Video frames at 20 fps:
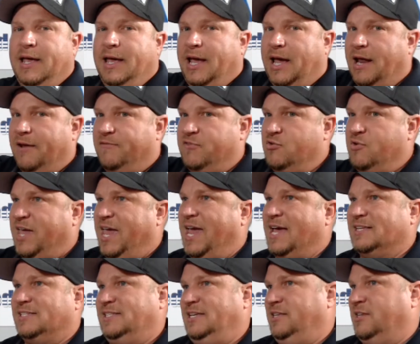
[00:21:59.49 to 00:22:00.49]
And if you
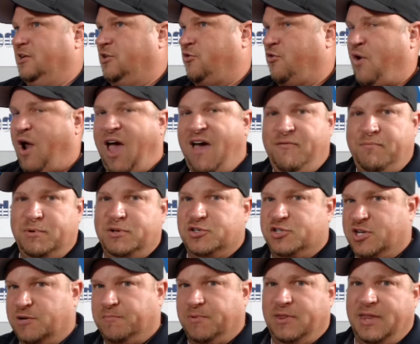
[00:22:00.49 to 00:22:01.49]
can't see the
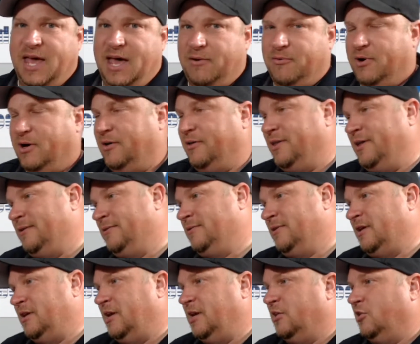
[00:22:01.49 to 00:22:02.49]
craftsmanship in that, well, then
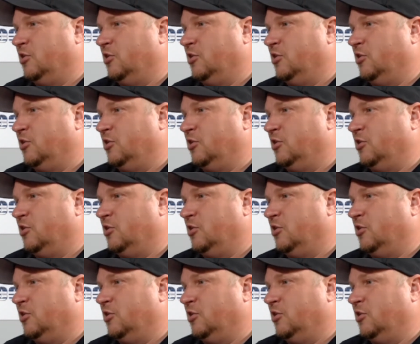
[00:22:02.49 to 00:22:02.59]
you need to